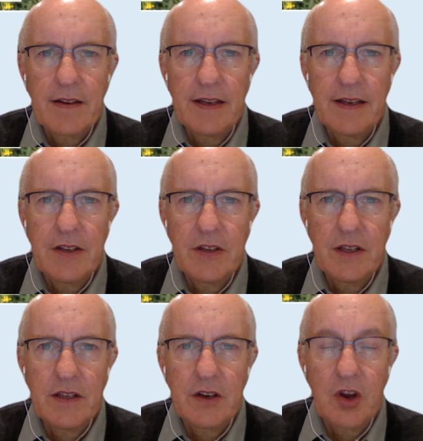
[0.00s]

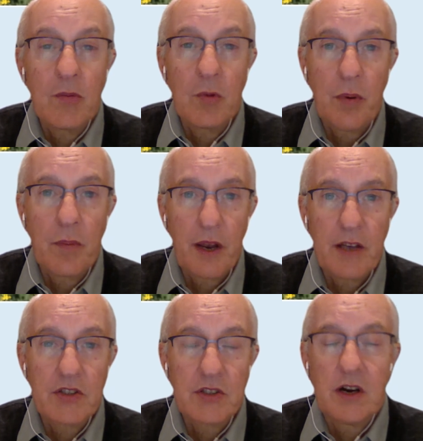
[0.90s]
in the global
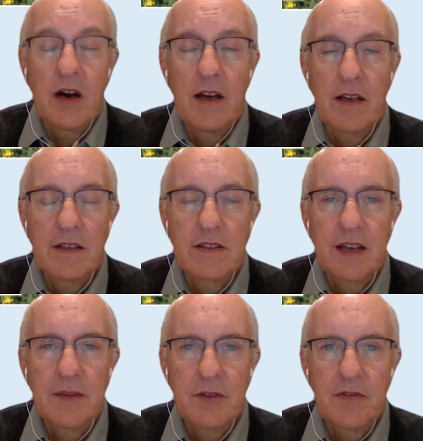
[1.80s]
population diet is
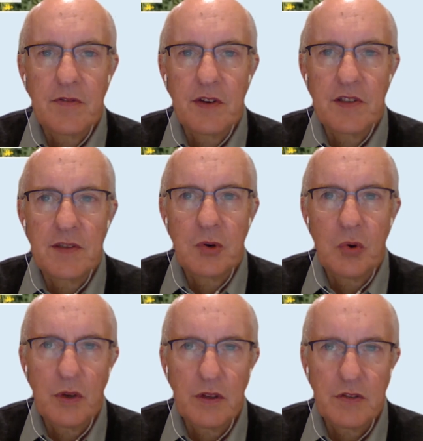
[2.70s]
coming from vegetable
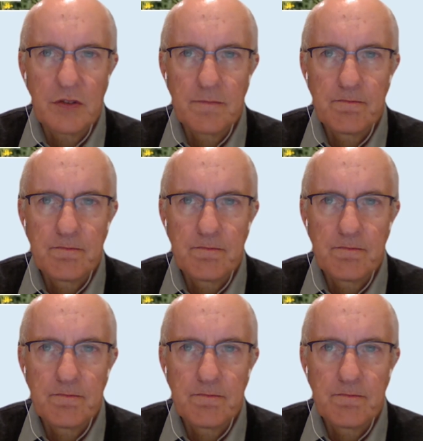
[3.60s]
oils.